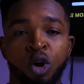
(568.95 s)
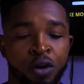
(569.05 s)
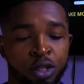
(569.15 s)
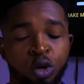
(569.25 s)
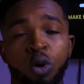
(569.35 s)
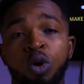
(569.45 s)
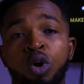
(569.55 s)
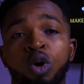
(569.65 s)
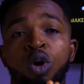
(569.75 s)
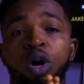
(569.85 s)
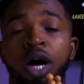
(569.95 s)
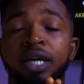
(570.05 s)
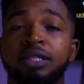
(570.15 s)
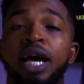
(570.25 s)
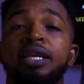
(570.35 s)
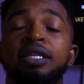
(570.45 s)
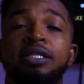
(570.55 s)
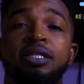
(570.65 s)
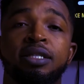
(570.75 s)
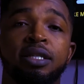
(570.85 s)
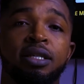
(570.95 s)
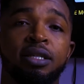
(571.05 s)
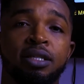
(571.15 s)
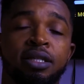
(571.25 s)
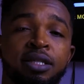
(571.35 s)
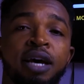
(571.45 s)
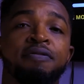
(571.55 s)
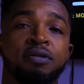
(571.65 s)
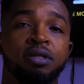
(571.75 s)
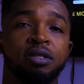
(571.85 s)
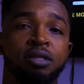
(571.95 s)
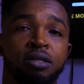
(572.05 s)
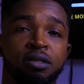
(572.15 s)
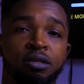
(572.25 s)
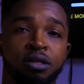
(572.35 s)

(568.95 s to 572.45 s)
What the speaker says: Okay, so aside these 7